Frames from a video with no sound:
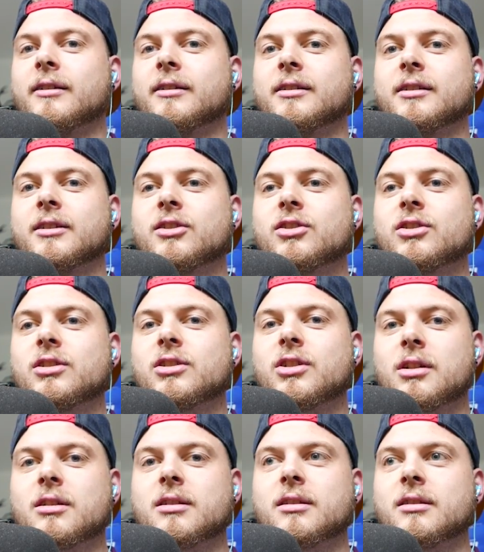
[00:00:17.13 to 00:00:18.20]
Yeah, wait,
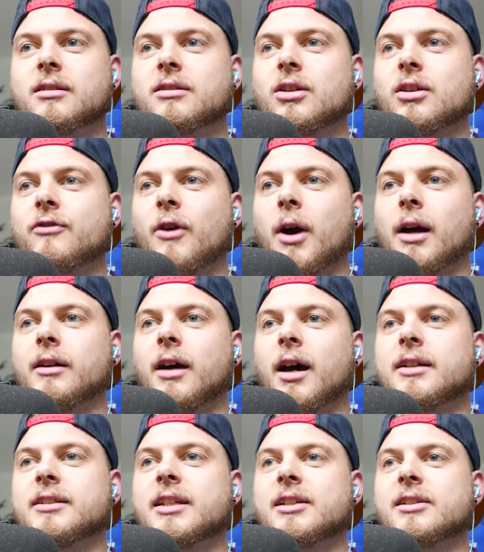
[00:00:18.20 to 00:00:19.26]
just, are you in? Just No,
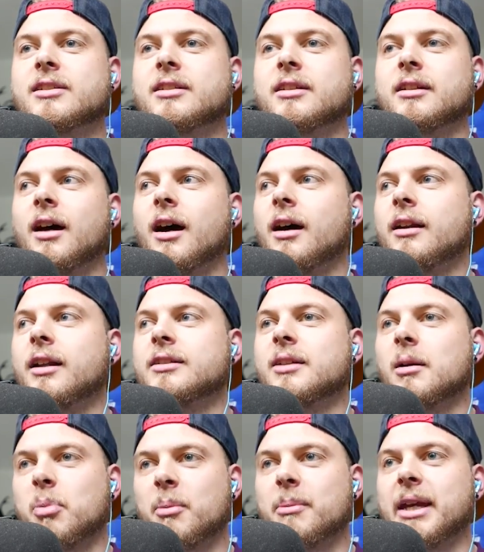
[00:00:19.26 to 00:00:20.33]
he says... No, no, it's
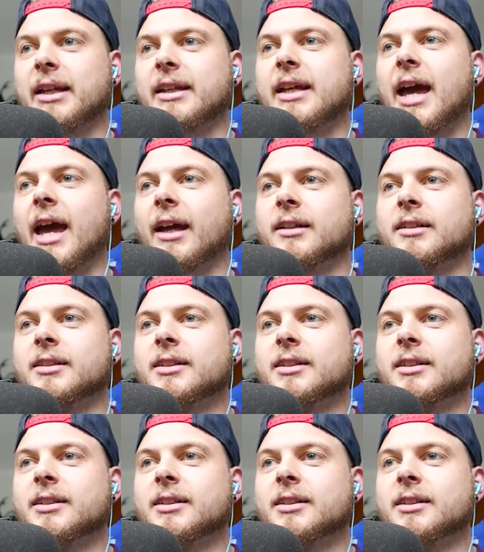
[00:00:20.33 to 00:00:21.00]
not put me in yet.